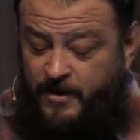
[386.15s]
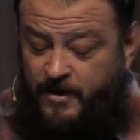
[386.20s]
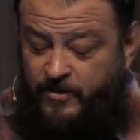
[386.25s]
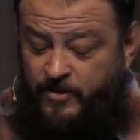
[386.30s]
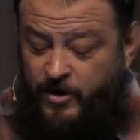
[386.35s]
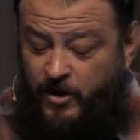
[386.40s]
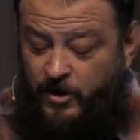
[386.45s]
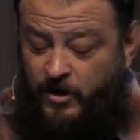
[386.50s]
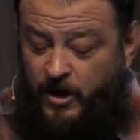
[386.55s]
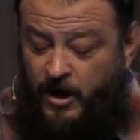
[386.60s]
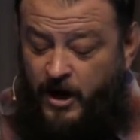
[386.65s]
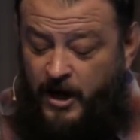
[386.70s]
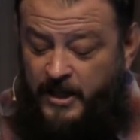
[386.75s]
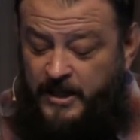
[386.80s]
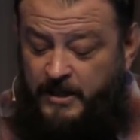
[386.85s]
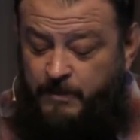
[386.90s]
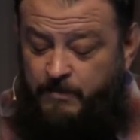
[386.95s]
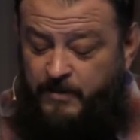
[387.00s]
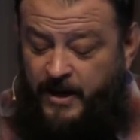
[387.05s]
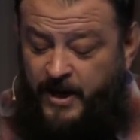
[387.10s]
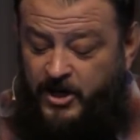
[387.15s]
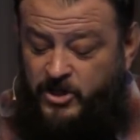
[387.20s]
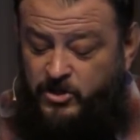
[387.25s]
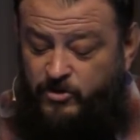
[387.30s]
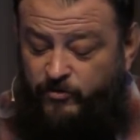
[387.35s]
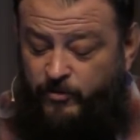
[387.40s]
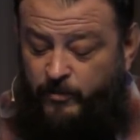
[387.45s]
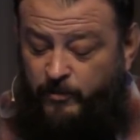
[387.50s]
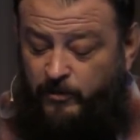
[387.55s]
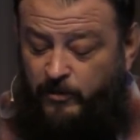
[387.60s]
Their condemnation
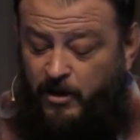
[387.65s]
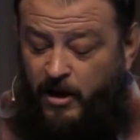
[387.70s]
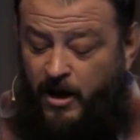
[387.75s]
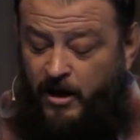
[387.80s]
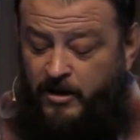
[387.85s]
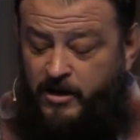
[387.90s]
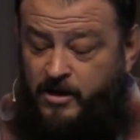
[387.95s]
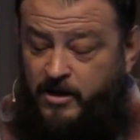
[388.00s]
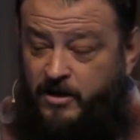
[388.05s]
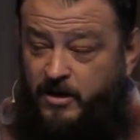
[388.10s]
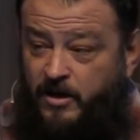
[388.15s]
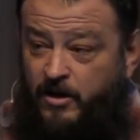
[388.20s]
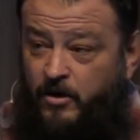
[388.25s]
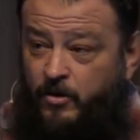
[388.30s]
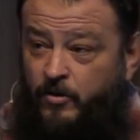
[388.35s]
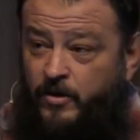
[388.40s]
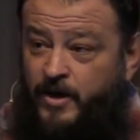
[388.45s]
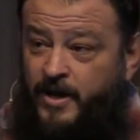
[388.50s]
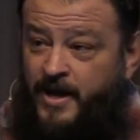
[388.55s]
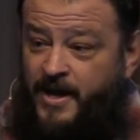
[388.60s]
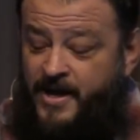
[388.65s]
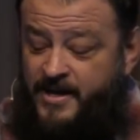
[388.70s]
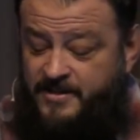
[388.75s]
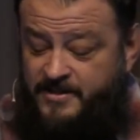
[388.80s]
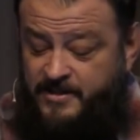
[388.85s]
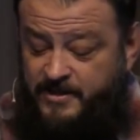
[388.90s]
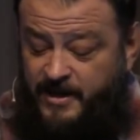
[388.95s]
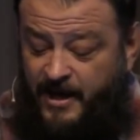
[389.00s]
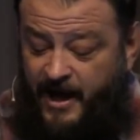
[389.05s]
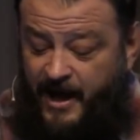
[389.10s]
from long ago is
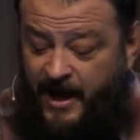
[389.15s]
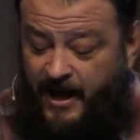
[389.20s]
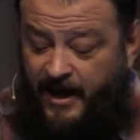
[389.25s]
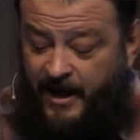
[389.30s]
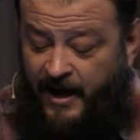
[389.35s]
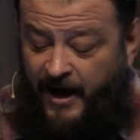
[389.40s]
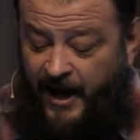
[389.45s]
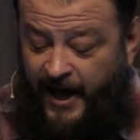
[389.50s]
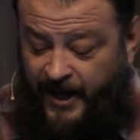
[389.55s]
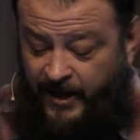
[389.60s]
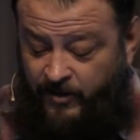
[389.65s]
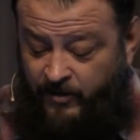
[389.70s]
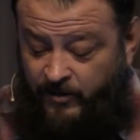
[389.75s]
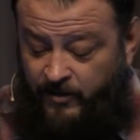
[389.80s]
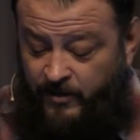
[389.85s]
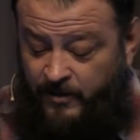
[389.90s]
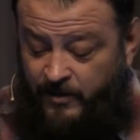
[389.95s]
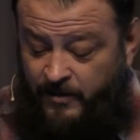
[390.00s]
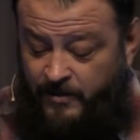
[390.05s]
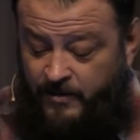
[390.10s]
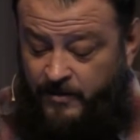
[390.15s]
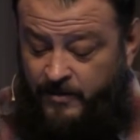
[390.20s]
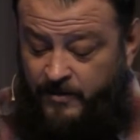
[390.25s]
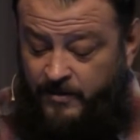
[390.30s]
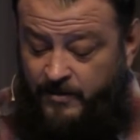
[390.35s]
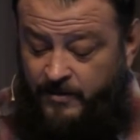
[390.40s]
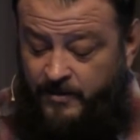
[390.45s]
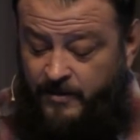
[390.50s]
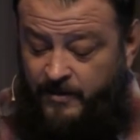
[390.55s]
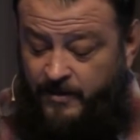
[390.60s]
not idle,
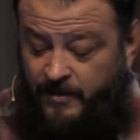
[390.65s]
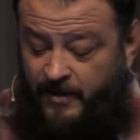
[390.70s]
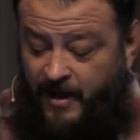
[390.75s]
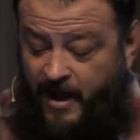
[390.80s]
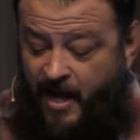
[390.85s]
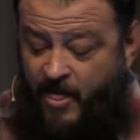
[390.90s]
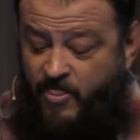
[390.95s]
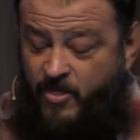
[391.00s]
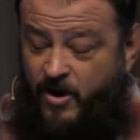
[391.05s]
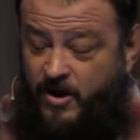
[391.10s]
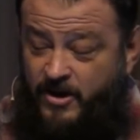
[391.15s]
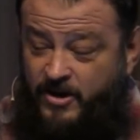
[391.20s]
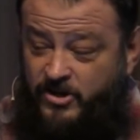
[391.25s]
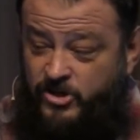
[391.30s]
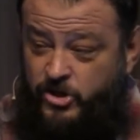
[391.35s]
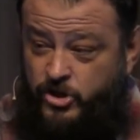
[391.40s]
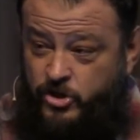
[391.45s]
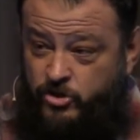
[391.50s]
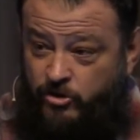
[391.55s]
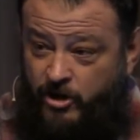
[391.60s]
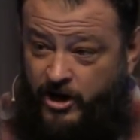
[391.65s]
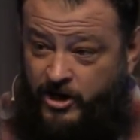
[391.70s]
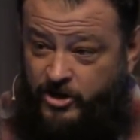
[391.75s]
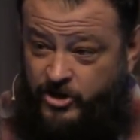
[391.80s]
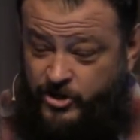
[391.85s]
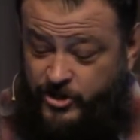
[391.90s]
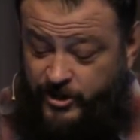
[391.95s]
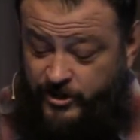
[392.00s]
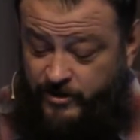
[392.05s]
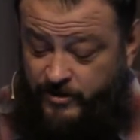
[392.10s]
and their
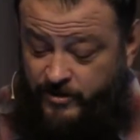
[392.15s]
destruction